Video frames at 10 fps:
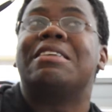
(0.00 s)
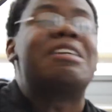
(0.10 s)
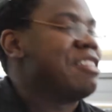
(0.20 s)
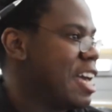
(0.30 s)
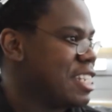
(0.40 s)

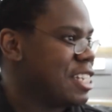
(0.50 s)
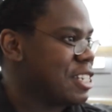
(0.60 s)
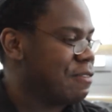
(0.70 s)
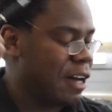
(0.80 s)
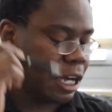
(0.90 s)
Nasty
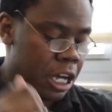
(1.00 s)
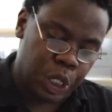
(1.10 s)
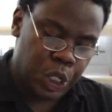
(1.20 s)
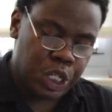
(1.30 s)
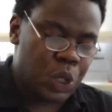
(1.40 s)
as fuck.
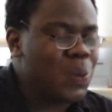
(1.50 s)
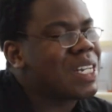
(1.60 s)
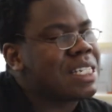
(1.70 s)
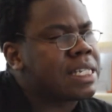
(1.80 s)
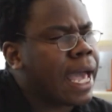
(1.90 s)
So what
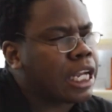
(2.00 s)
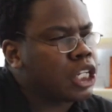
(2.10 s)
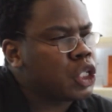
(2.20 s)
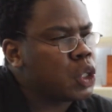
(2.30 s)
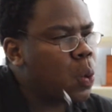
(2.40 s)
exactly
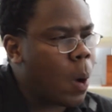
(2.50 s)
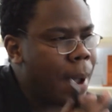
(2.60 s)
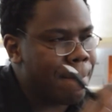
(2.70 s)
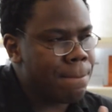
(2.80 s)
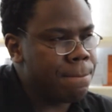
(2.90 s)
do you
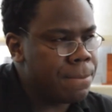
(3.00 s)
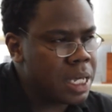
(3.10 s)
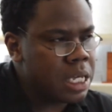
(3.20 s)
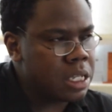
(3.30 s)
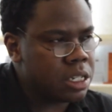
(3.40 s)
want
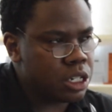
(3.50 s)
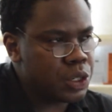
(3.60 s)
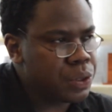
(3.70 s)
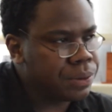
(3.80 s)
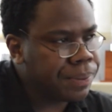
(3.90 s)
me to do?